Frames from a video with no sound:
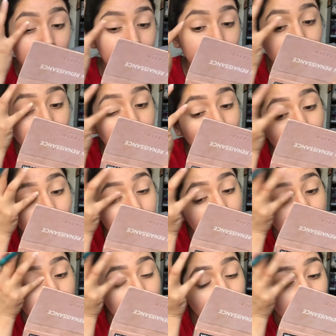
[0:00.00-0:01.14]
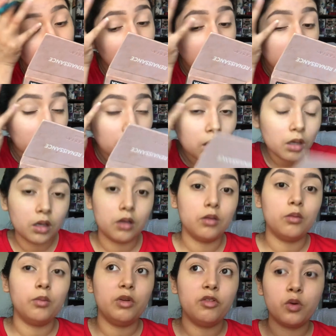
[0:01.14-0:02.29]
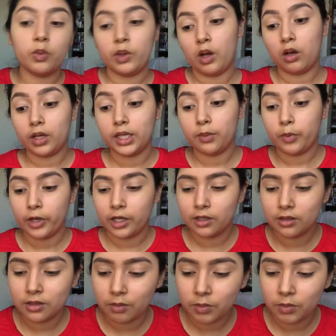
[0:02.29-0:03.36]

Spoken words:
So now, before we all get depressed,